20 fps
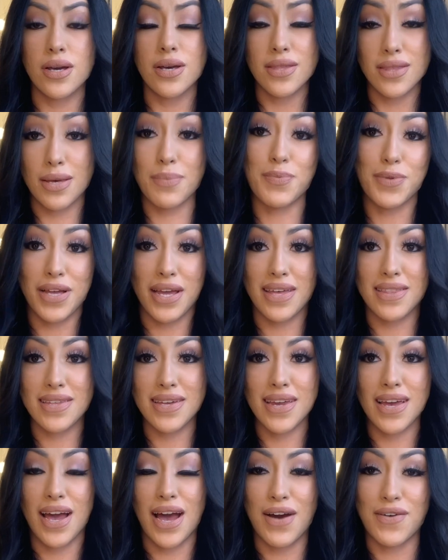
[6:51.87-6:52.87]
The plan that
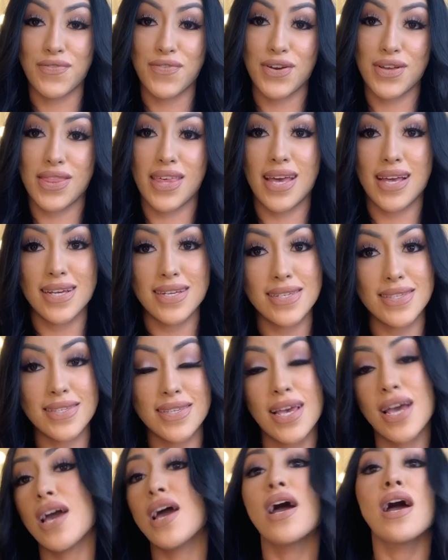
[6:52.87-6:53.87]
I have for this
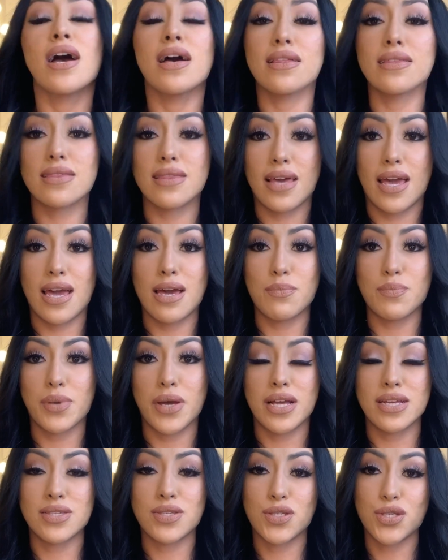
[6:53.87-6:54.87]
lamp
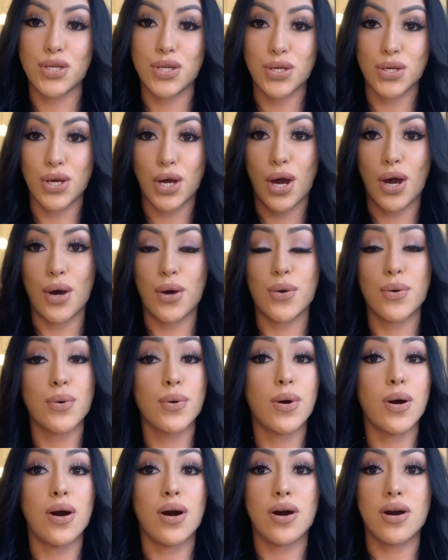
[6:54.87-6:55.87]
is to go
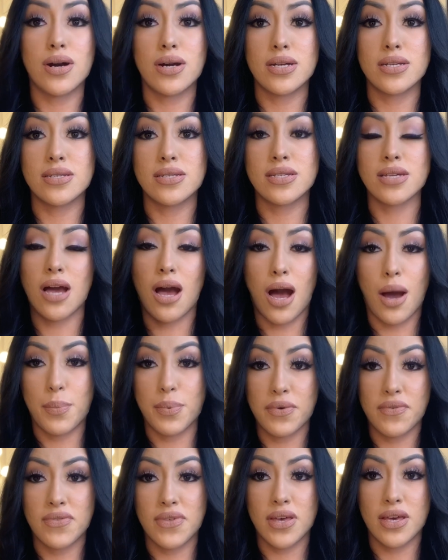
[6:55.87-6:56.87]
on top
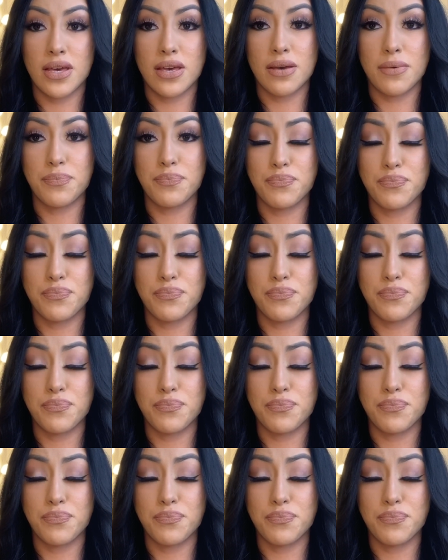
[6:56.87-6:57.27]
of the